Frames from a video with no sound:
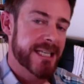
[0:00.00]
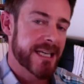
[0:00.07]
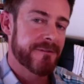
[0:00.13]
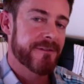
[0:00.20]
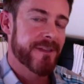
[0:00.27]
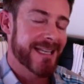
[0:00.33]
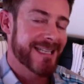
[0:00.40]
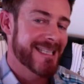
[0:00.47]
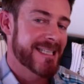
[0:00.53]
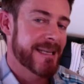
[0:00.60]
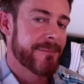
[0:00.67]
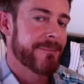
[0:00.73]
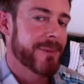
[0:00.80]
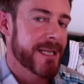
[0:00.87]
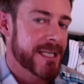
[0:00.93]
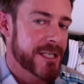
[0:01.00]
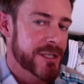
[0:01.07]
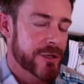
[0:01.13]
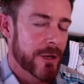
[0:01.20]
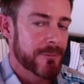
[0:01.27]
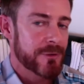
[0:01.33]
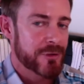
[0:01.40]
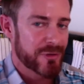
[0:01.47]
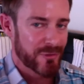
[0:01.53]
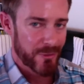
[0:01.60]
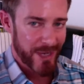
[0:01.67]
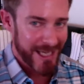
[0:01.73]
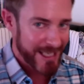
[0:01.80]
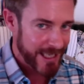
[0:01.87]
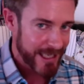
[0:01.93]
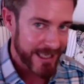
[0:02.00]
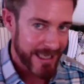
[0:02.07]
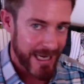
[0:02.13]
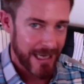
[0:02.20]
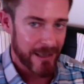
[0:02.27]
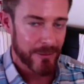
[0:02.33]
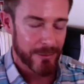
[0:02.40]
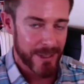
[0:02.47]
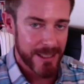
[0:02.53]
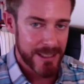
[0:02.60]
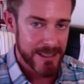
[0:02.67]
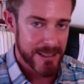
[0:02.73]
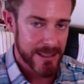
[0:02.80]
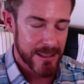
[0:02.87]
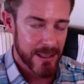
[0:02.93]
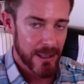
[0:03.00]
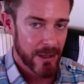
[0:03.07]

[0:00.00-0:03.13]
if they simply stop drinking calories